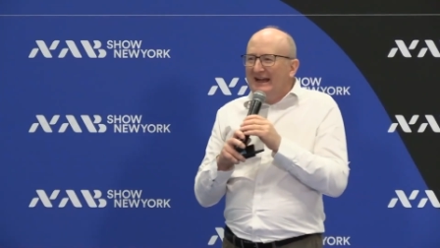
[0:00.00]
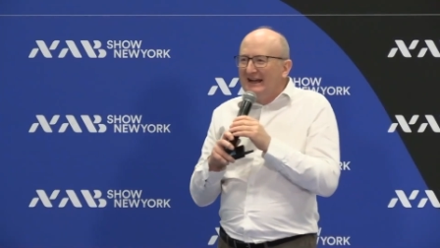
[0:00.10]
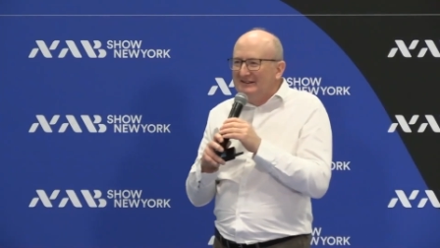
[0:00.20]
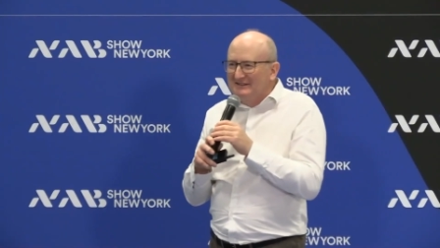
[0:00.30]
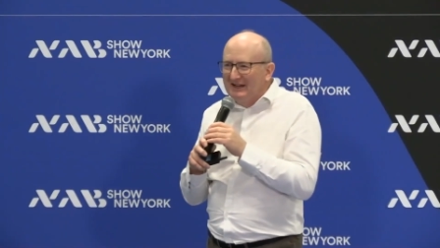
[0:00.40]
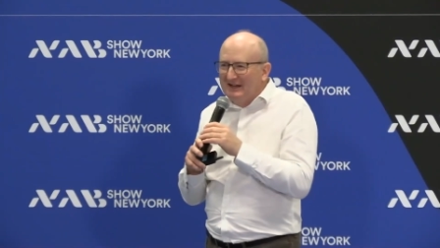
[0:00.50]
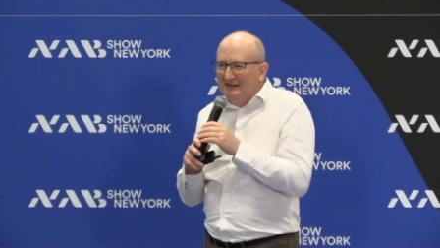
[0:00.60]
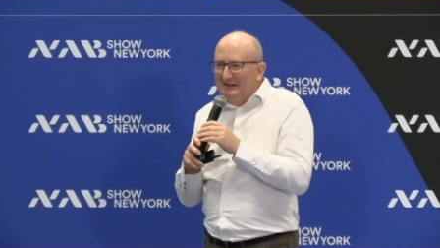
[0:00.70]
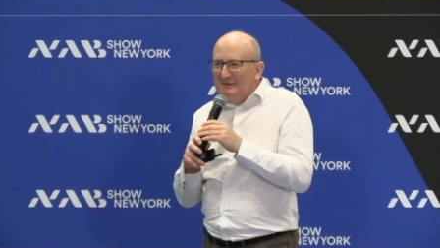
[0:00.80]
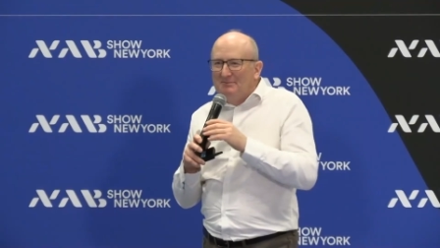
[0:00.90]
And
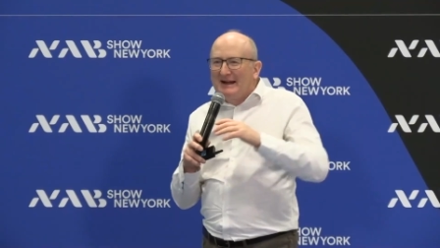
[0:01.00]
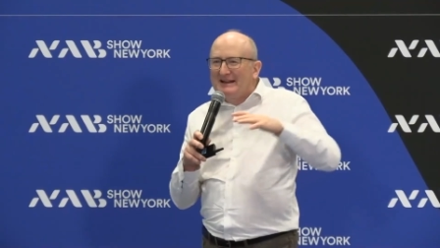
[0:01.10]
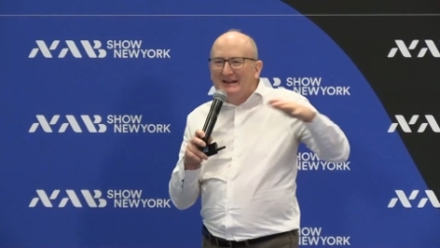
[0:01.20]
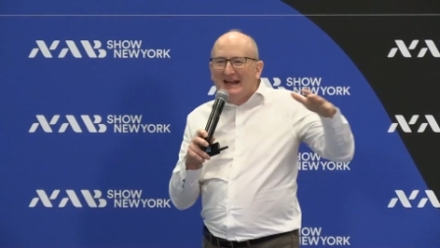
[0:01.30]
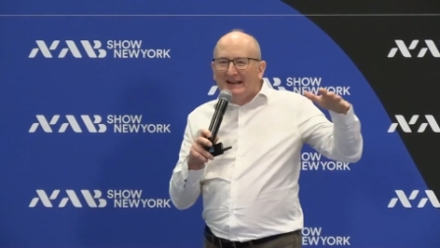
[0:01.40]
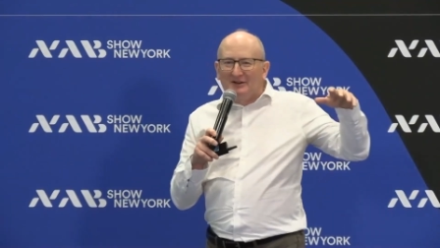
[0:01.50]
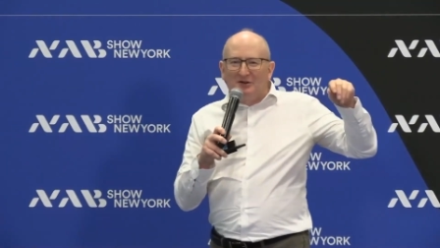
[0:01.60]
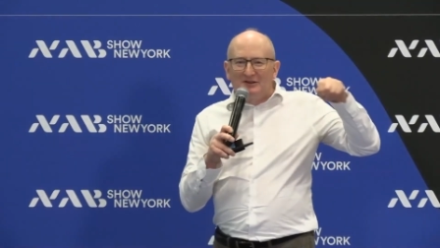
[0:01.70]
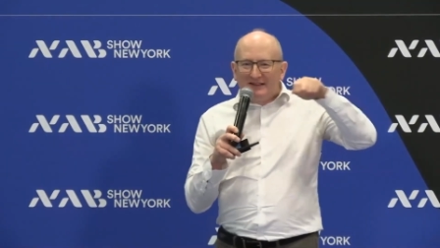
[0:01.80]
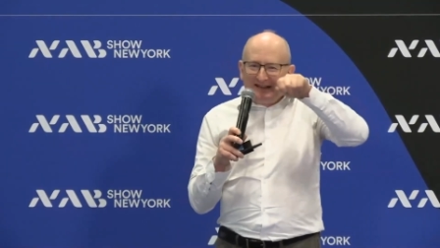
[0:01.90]
back in the
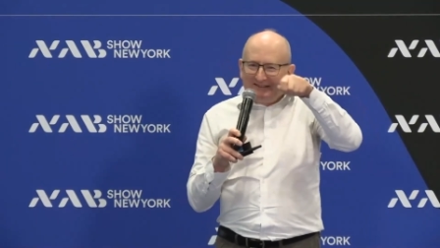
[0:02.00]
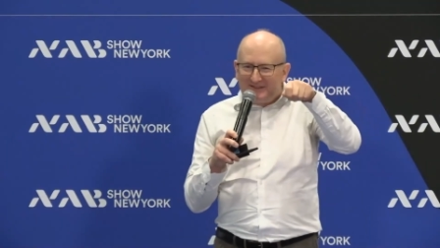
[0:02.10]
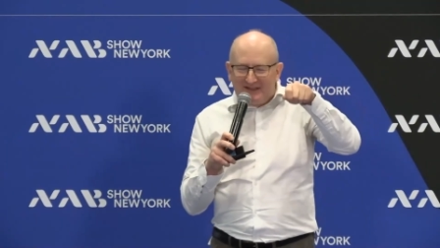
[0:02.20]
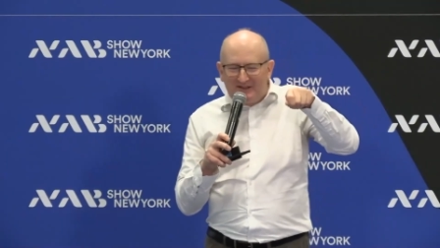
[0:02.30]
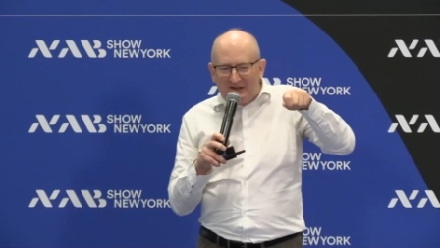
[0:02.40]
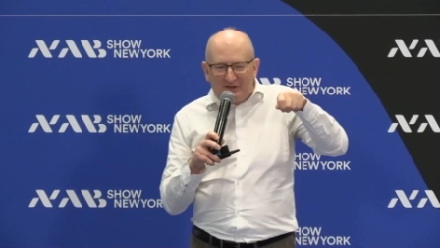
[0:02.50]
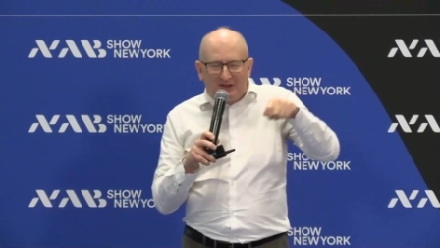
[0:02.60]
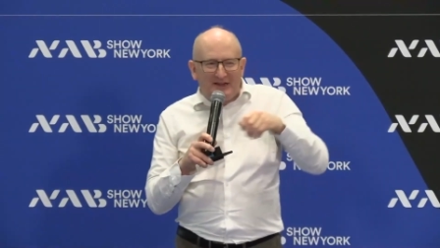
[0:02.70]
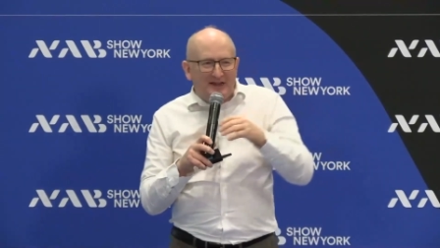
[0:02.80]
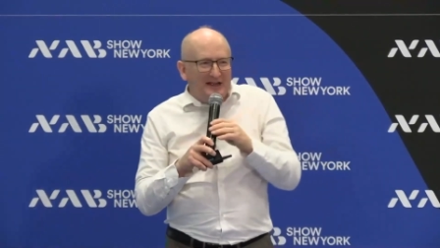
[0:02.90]
analog days,
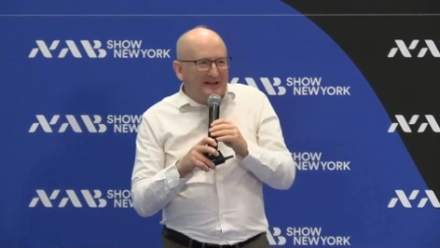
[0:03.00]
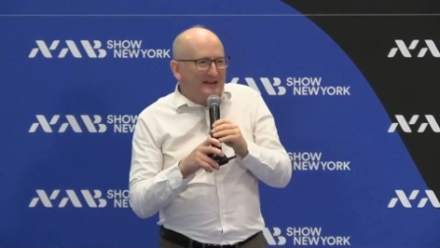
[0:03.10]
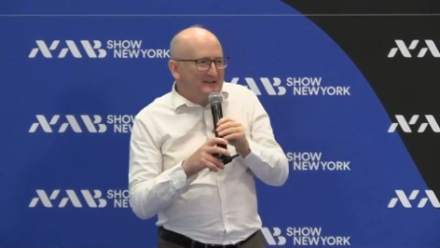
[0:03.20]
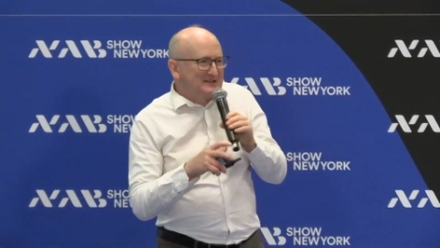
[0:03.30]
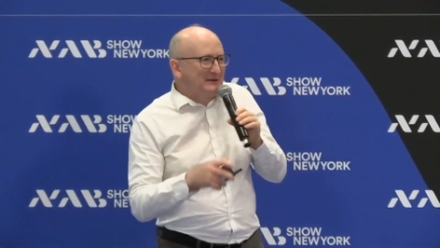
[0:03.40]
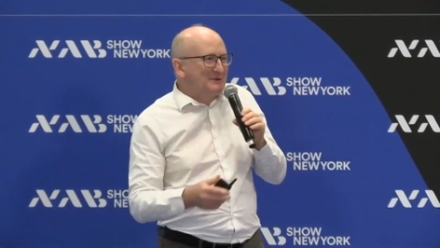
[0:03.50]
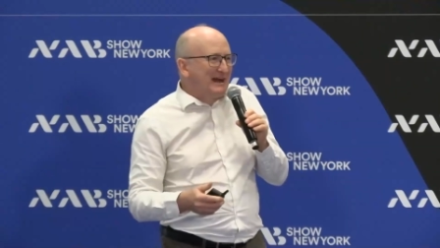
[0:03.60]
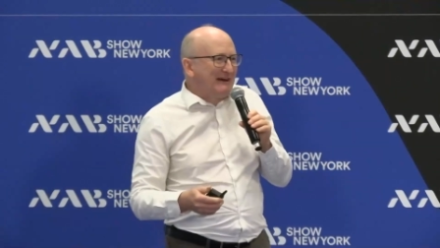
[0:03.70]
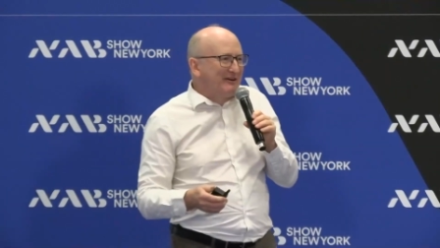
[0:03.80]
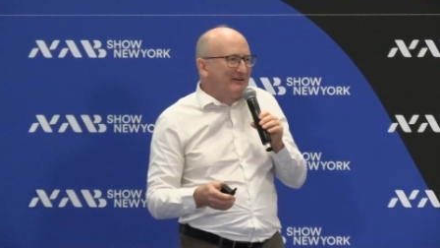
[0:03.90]
the
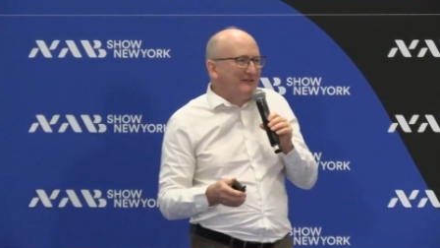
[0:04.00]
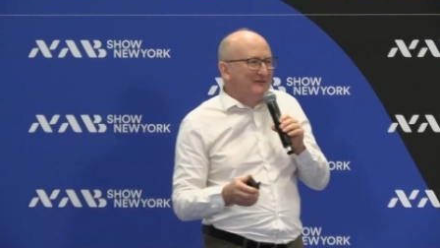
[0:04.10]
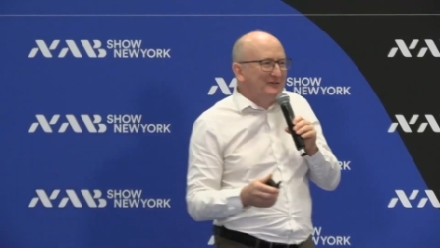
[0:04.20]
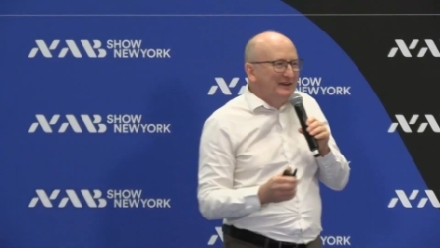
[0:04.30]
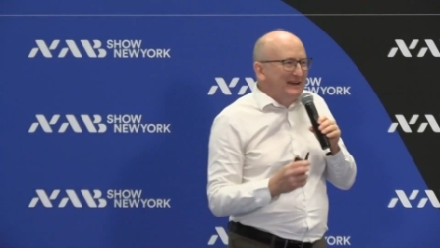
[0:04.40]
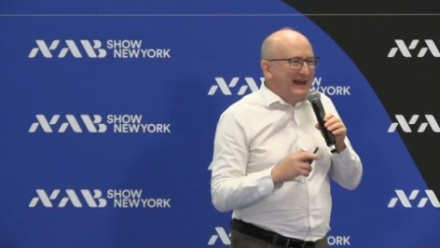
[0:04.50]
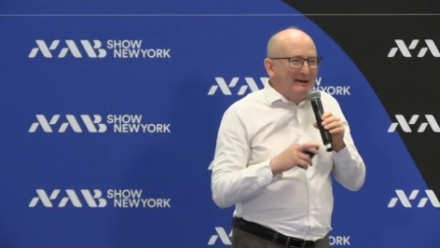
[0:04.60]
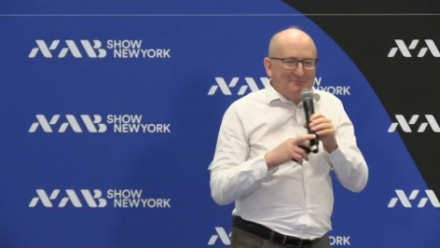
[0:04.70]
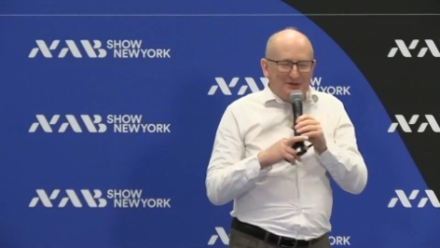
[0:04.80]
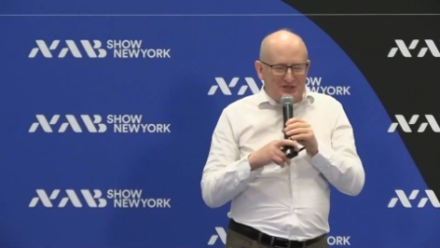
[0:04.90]
sub-carrier
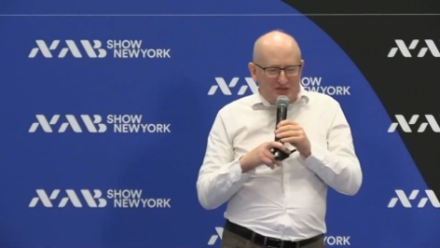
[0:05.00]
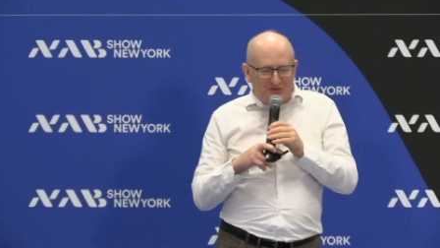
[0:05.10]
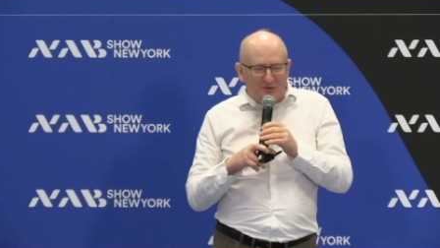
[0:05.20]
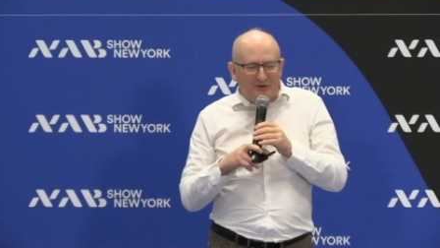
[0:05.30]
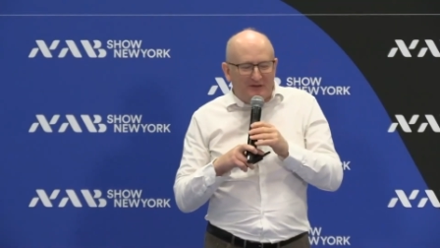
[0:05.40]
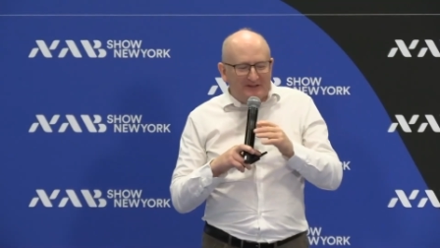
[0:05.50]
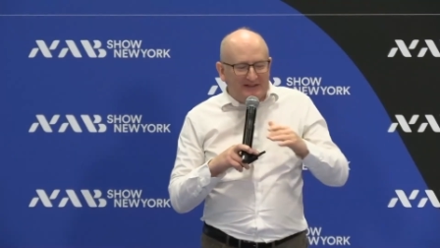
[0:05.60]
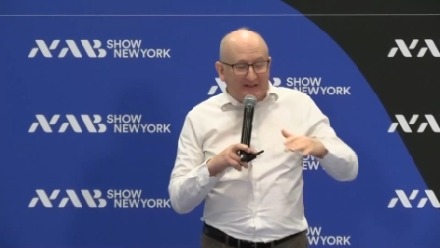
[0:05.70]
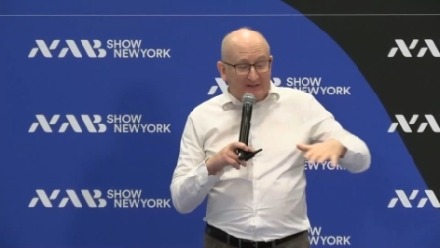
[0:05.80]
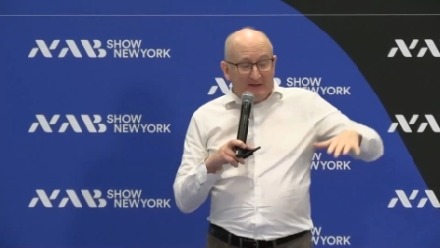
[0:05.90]
amplitude, all of those
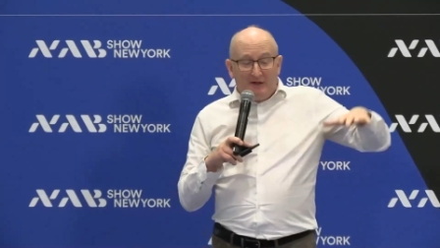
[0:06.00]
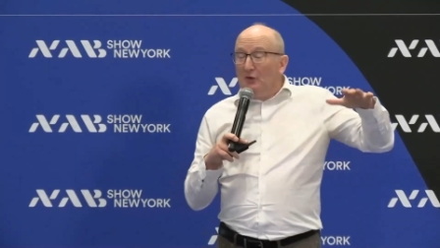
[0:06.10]
things.